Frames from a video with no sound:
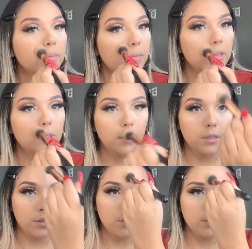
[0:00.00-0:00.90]
Just kind
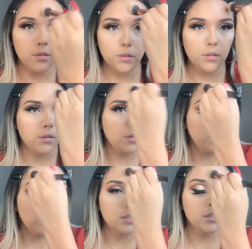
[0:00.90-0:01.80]
of go
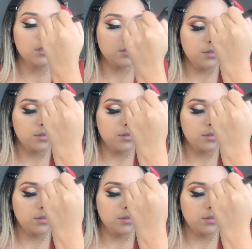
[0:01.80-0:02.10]
like this.